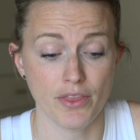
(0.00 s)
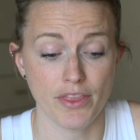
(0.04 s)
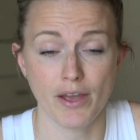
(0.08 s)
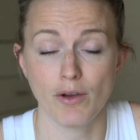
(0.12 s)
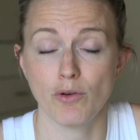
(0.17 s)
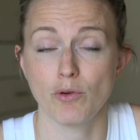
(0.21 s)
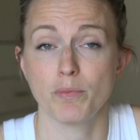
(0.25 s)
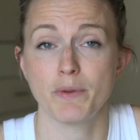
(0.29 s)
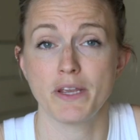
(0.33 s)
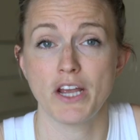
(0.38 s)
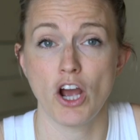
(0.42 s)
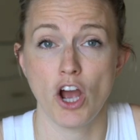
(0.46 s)
that
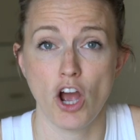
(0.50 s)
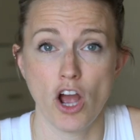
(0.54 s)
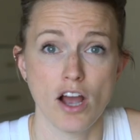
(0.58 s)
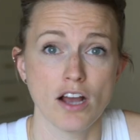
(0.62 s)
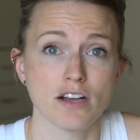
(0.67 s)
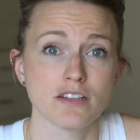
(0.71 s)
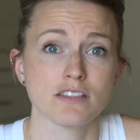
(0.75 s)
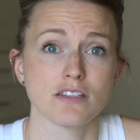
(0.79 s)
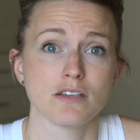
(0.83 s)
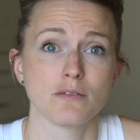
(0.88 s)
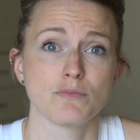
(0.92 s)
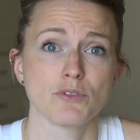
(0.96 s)
would be
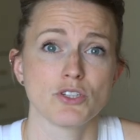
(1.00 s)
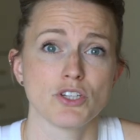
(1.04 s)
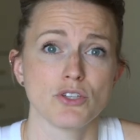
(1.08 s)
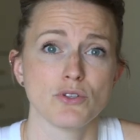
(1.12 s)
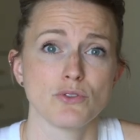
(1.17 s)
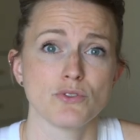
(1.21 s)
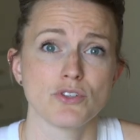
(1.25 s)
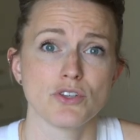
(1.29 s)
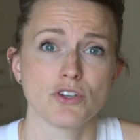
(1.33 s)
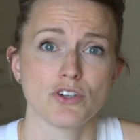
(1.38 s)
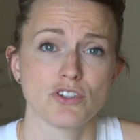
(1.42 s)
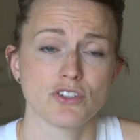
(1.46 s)
awesome to
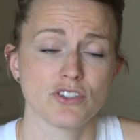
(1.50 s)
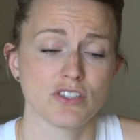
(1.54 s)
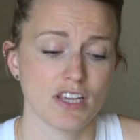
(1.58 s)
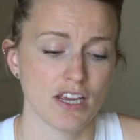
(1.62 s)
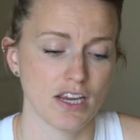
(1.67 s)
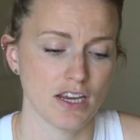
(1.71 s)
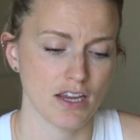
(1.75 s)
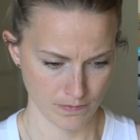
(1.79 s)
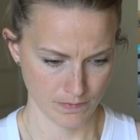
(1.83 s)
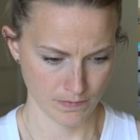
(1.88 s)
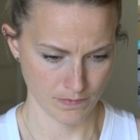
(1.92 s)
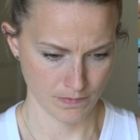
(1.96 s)
use in your
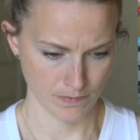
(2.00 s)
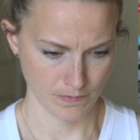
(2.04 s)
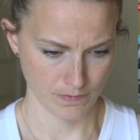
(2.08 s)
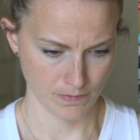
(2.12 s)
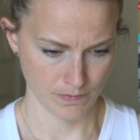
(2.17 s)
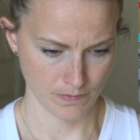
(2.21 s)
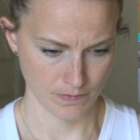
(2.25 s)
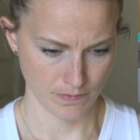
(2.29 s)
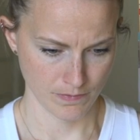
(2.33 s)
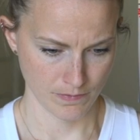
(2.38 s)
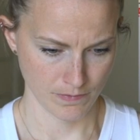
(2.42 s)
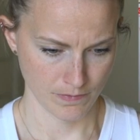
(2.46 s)
sink.
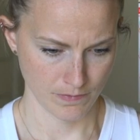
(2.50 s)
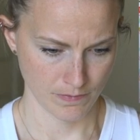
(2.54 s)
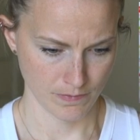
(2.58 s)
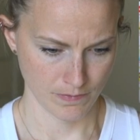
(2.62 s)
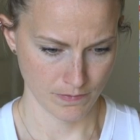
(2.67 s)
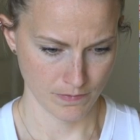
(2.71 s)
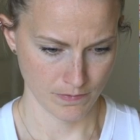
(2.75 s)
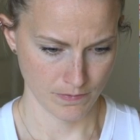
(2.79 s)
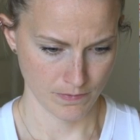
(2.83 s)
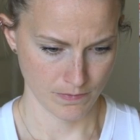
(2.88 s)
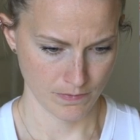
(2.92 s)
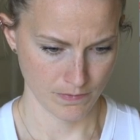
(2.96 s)

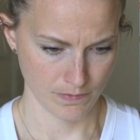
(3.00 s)
Bottles!